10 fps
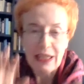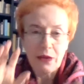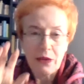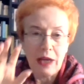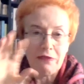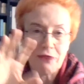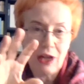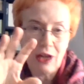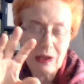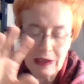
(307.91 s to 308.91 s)
We have
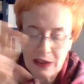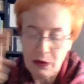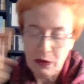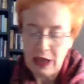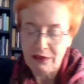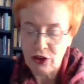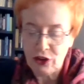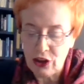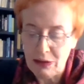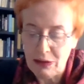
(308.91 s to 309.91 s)
France, we have
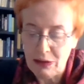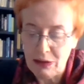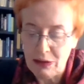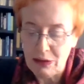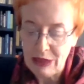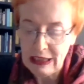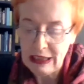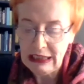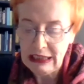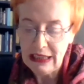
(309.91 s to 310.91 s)

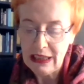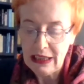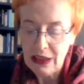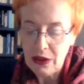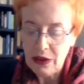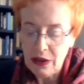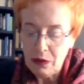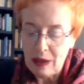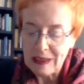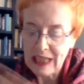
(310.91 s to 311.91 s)
Germany, one
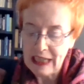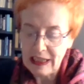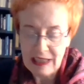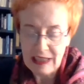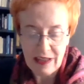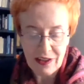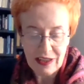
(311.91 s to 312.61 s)
side and the other,